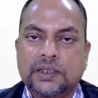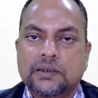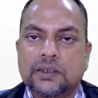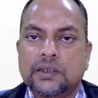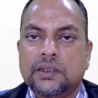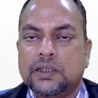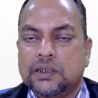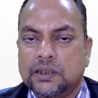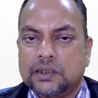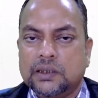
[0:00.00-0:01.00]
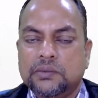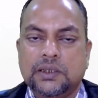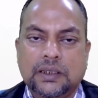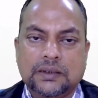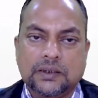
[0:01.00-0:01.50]
Okay? In
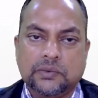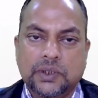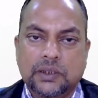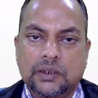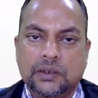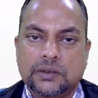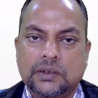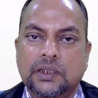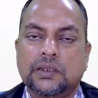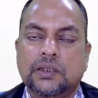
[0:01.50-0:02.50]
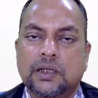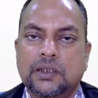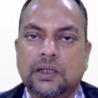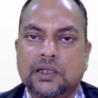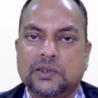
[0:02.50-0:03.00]
coming classes, we'll see the
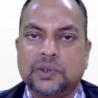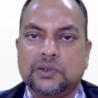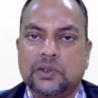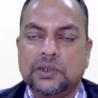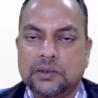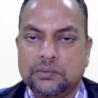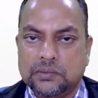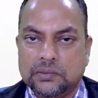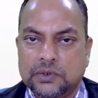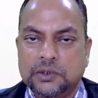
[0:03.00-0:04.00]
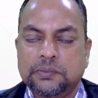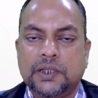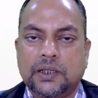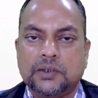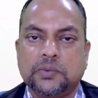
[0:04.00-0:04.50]
other aspects, other deeper
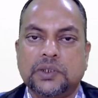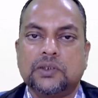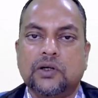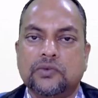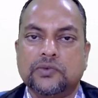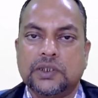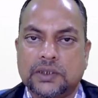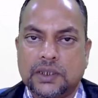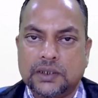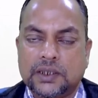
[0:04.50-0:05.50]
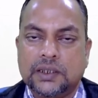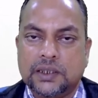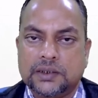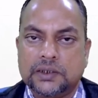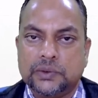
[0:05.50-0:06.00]
aspects of this
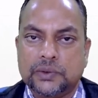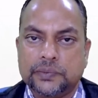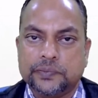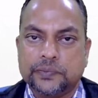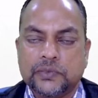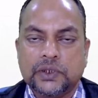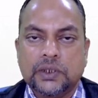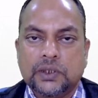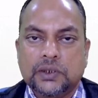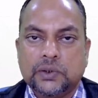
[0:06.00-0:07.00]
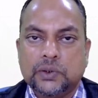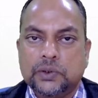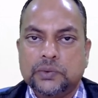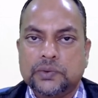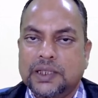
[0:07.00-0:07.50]
HRD as a whole.
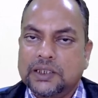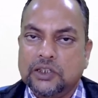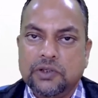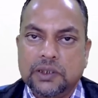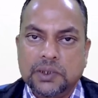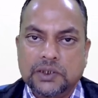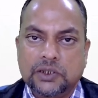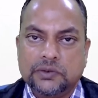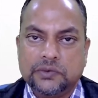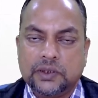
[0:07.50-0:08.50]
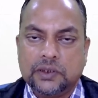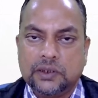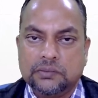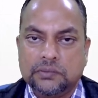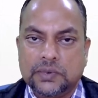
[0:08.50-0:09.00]
So thank you very much for
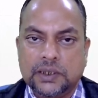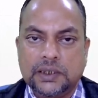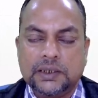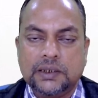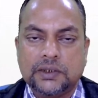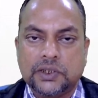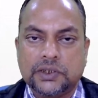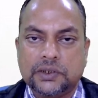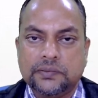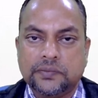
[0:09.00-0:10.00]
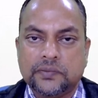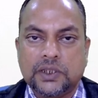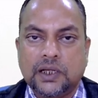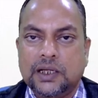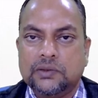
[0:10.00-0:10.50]
attending this session,
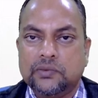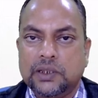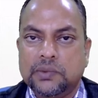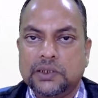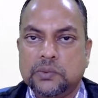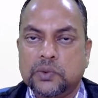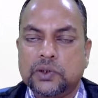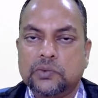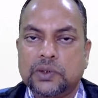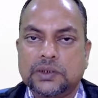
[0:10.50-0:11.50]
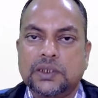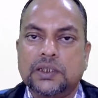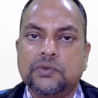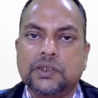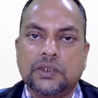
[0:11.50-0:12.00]
and we'll meet tomorrow once
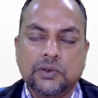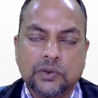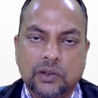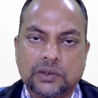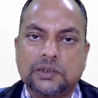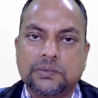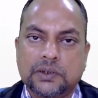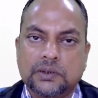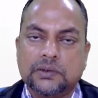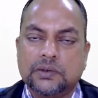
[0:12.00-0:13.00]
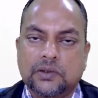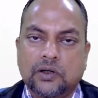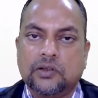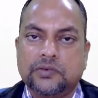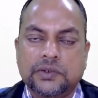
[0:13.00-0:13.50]
again with a new concept
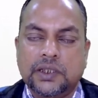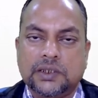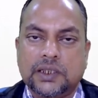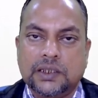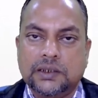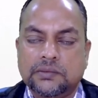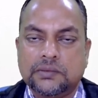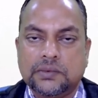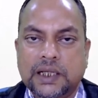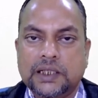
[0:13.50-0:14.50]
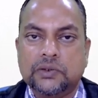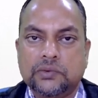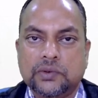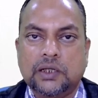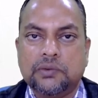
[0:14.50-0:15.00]
of HRD. Thank
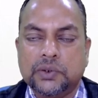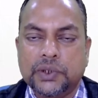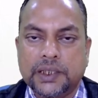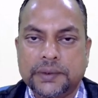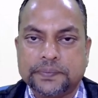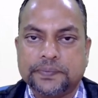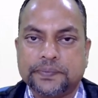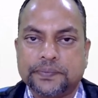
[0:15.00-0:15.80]
you. Have a good day.